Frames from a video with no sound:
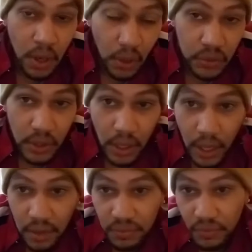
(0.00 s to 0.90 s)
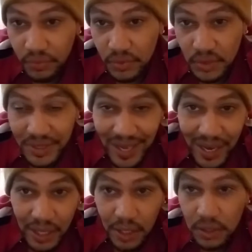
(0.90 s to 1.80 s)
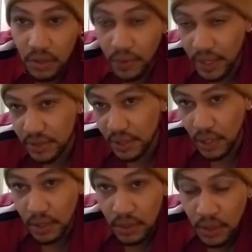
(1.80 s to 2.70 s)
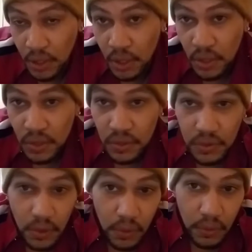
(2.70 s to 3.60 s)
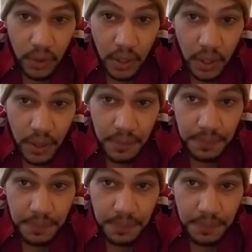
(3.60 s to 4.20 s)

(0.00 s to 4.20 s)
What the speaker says: on the left side and the right side. So